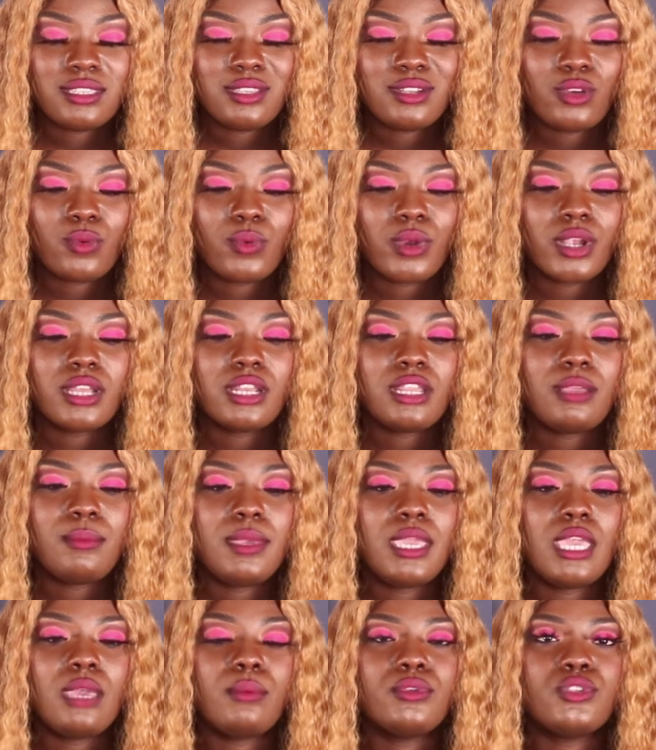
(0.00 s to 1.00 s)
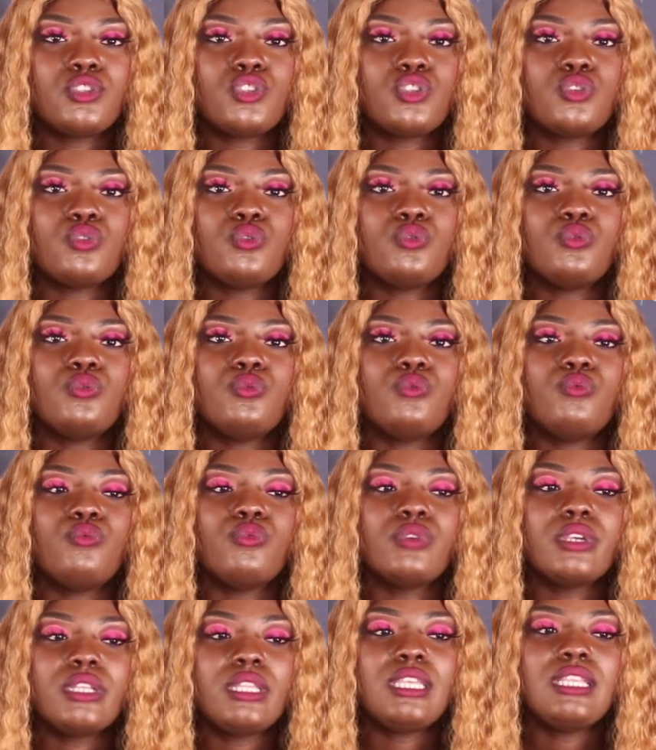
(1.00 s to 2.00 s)
You know, we're going to be able to
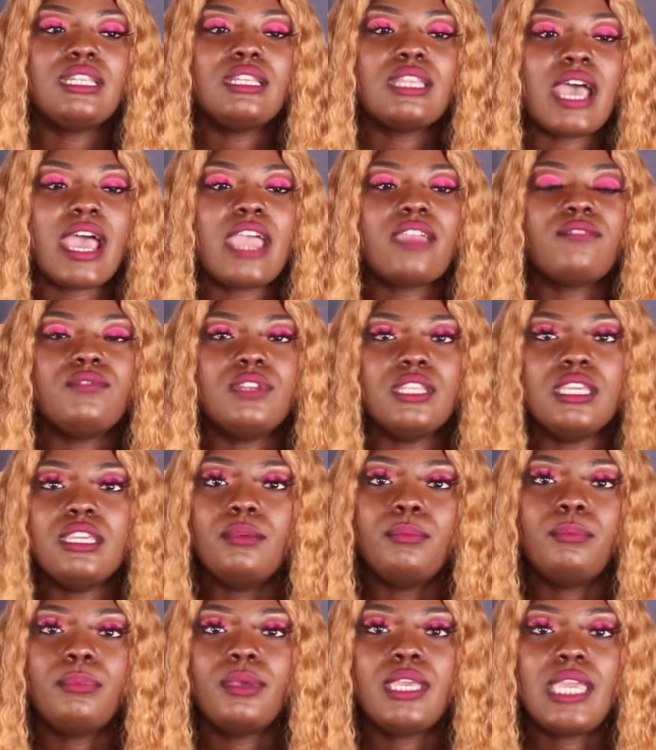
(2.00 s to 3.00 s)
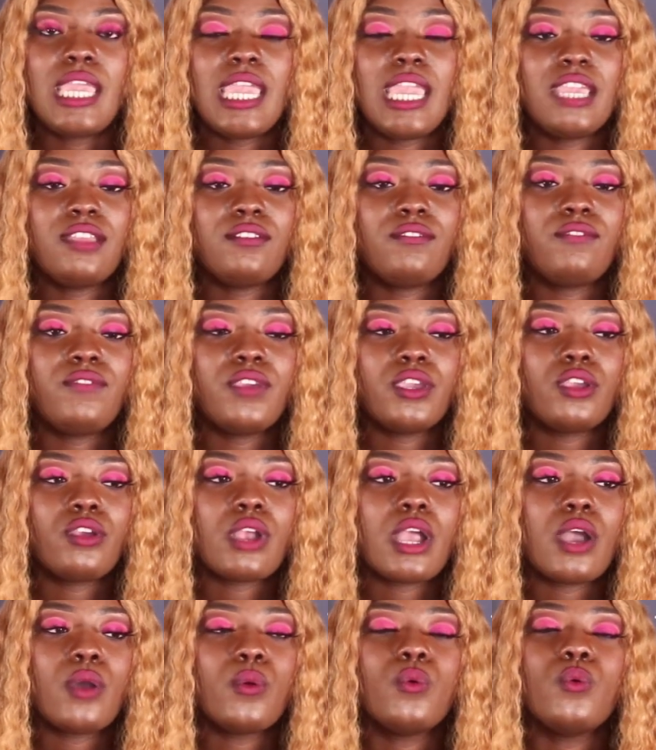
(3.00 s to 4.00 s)
really dive deep and figure
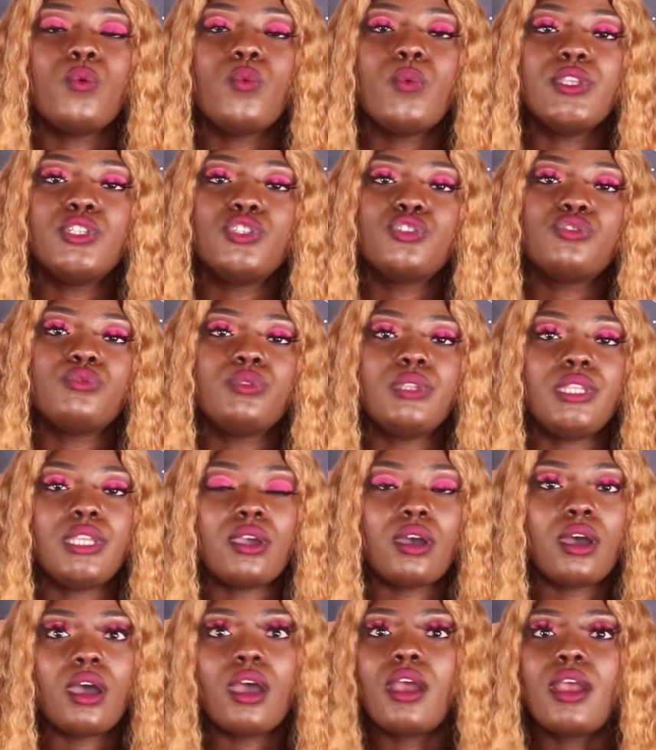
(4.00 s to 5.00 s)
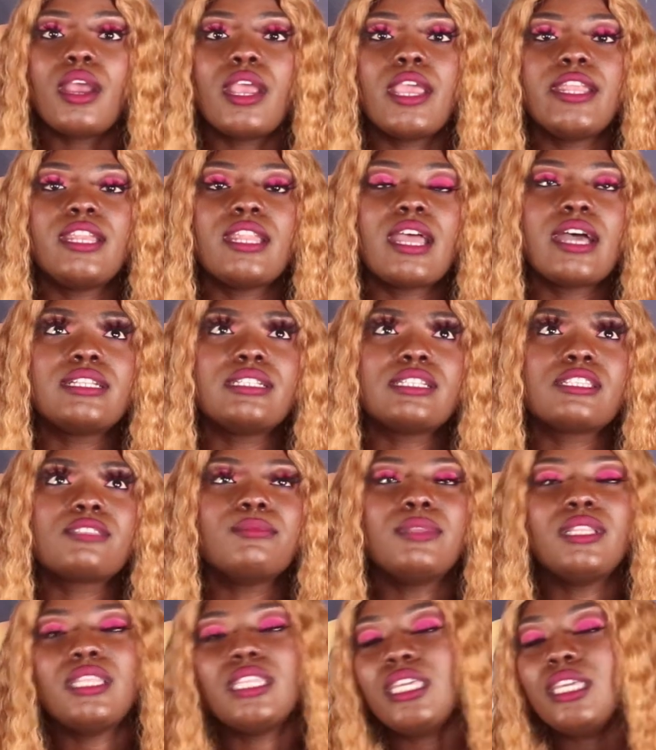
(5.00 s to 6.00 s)
out who we truly are, and not
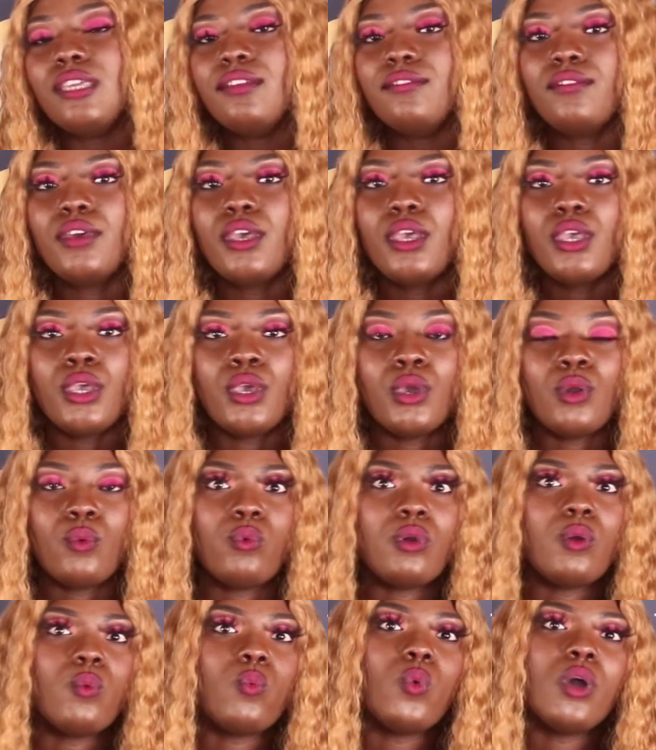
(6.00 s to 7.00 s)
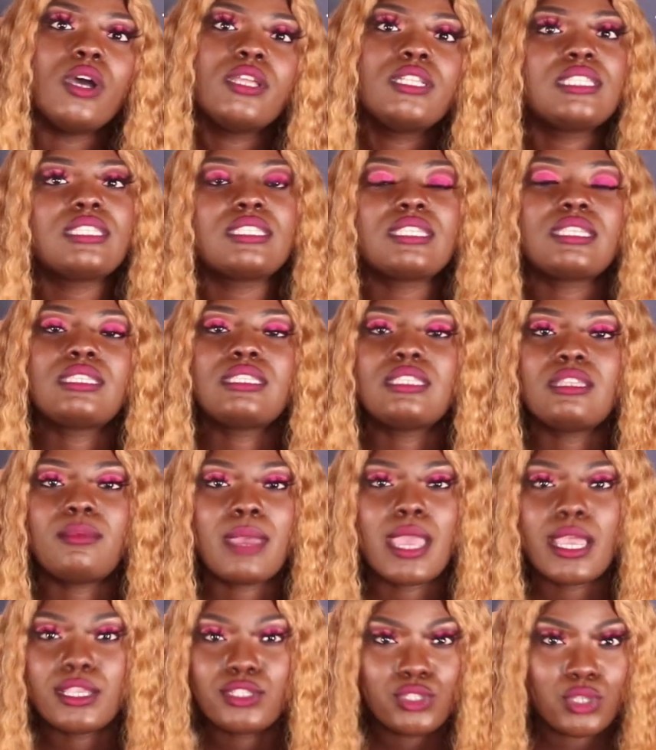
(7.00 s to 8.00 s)
just believe what one system
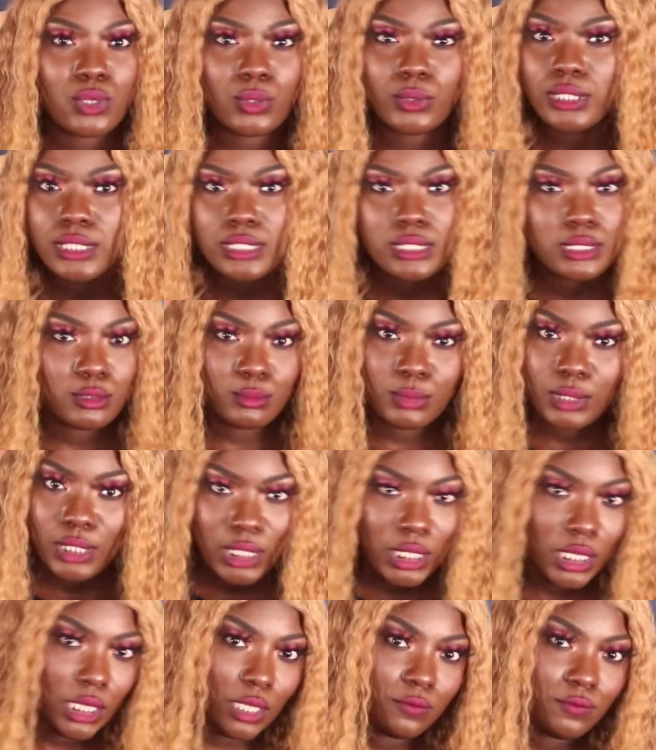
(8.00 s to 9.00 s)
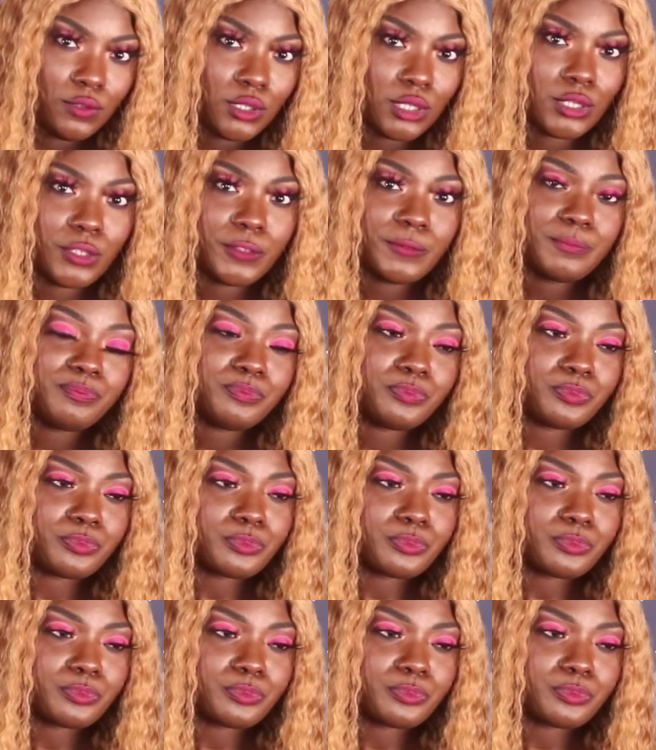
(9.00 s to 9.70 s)
has told us to believe, you know.